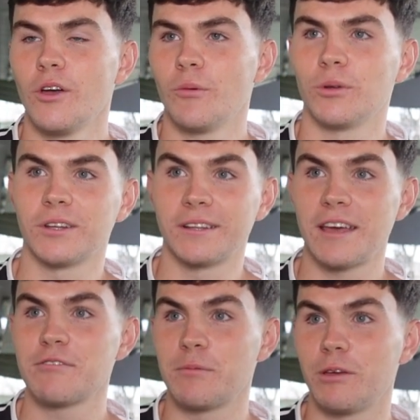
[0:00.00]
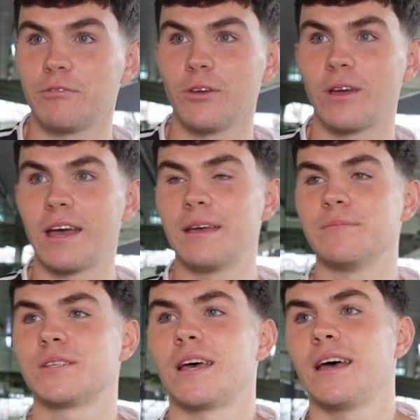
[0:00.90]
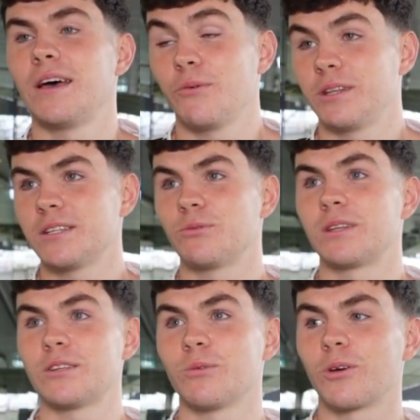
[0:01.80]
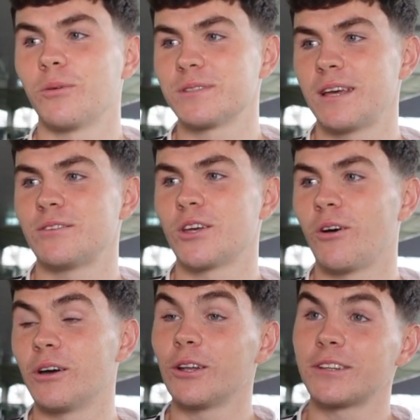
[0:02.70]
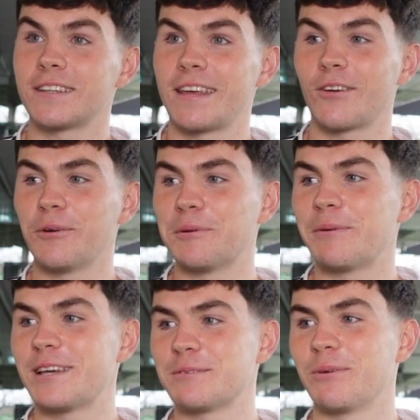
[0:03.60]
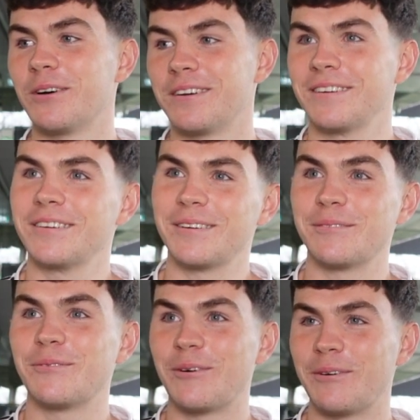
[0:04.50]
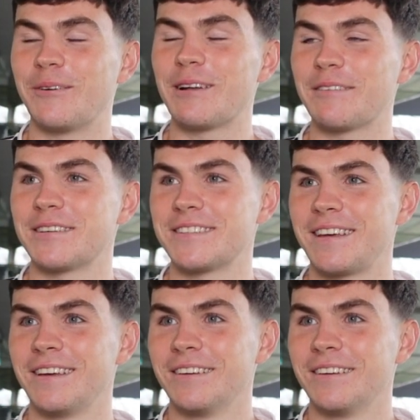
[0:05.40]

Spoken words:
but there'll definitely be a few games when this one comes out. So I'd like to think I'm the best, but we'll have to see.